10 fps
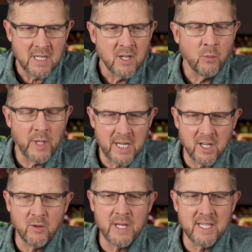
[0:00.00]
We
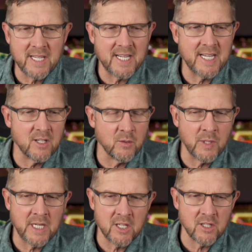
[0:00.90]
do indeed.
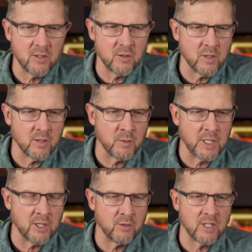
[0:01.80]
We
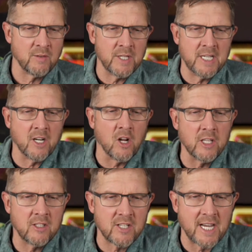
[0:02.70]
do, Steve. We need an
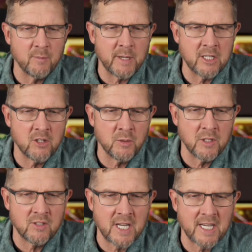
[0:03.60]
Ollie-style manager who will
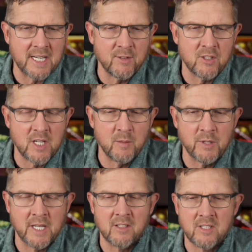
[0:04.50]
attack and have the team
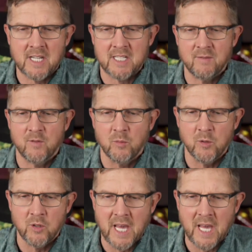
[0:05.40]
playing exciting football.